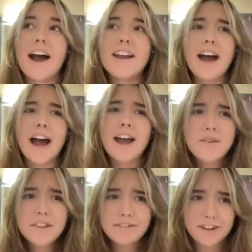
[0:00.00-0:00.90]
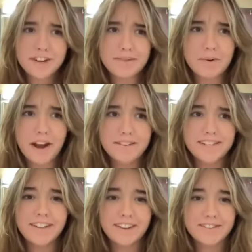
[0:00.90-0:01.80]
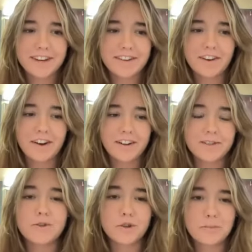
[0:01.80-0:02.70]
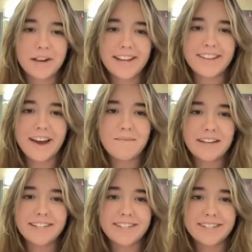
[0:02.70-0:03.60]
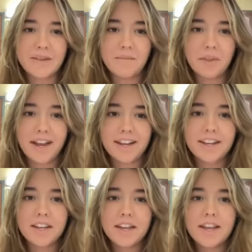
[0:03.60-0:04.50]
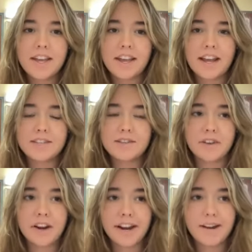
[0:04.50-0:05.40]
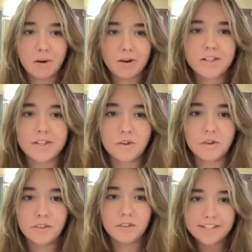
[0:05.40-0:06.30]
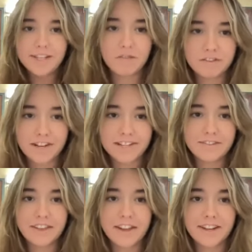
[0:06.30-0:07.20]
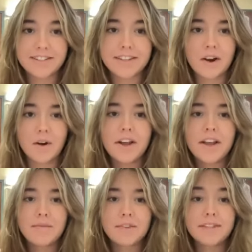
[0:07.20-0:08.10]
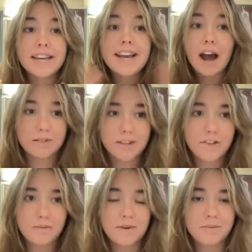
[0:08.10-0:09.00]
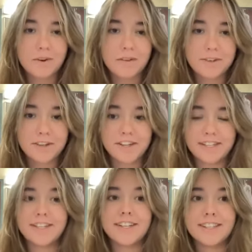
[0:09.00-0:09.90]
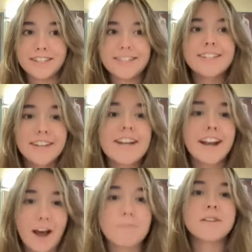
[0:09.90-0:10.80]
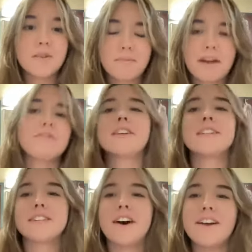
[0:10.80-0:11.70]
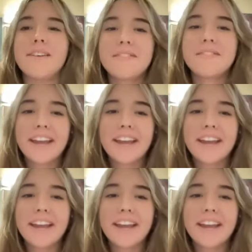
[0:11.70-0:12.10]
Yeah. I, I know that, like, for example, I've seen a lot of stuff on social media that makes it seem like it's a very personal, very self reflective thing. So taking it out to other people, I'm sure, is just, it helps you with mindfulness a lot.